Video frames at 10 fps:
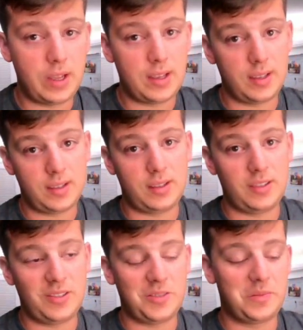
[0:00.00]
is
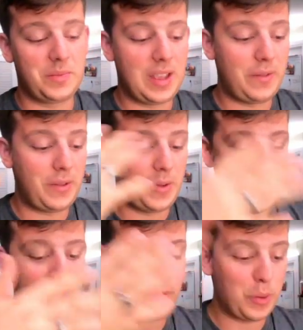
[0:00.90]
if
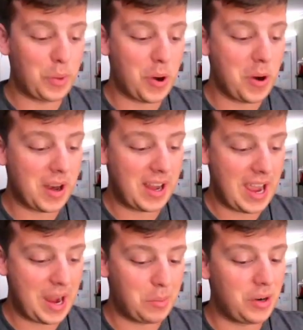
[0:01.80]
you if you're borrowing a
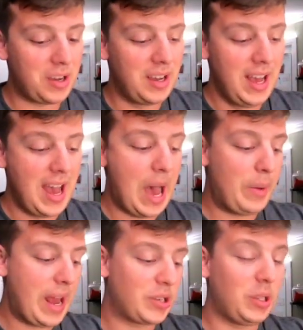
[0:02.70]
camera, I
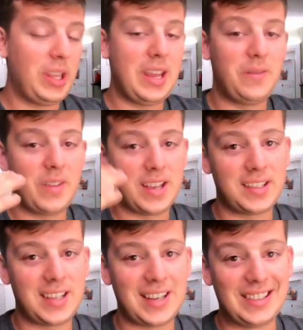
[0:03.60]
would actually
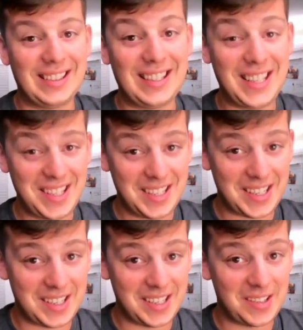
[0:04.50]
invest in
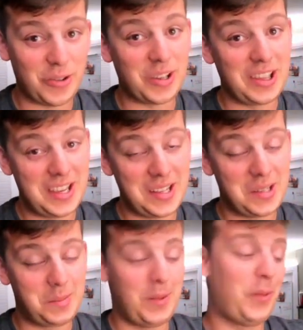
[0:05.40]
lenses or a
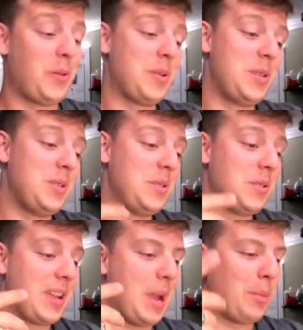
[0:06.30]
lens before you do
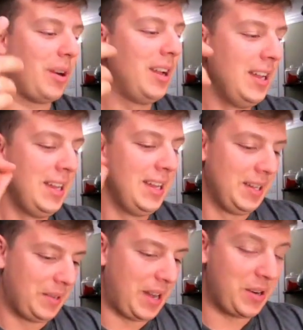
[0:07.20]
your camera.
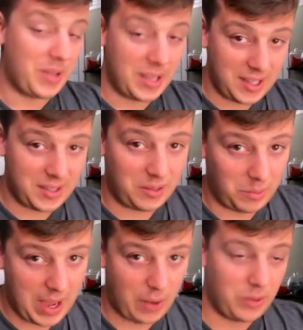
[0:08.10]
I know that sounds a
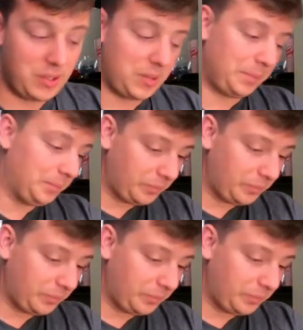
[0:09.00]
little backwards,